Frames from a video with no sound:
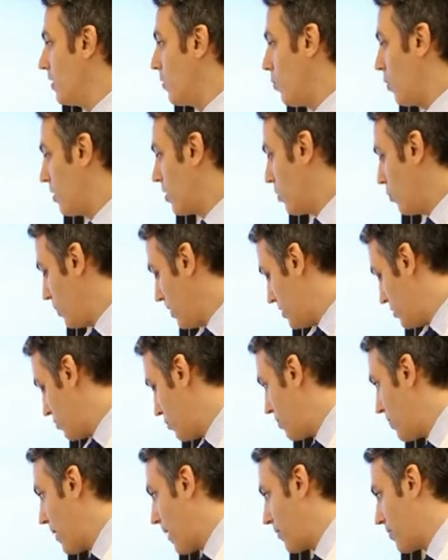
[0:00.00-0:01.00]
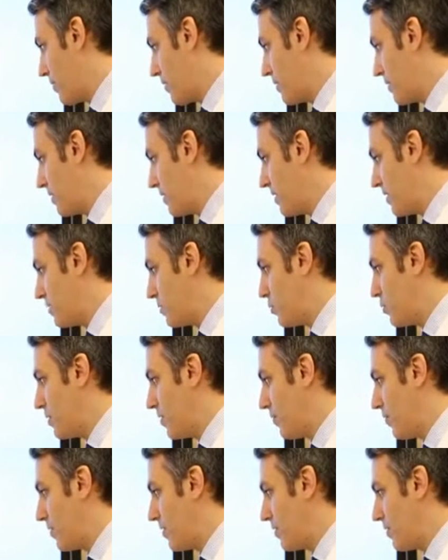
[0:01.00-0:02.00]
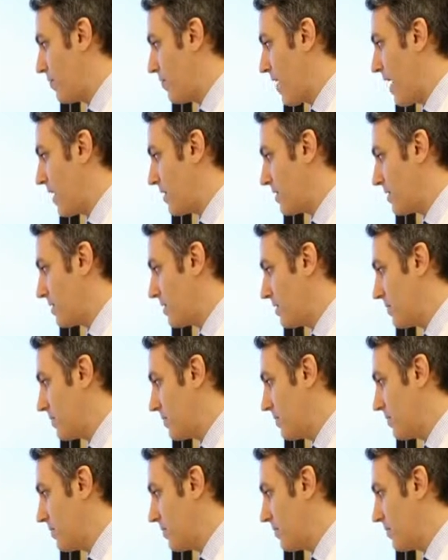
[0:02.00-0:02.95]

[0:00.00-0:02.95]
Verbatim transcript: Now, what can we do about th these two different fats?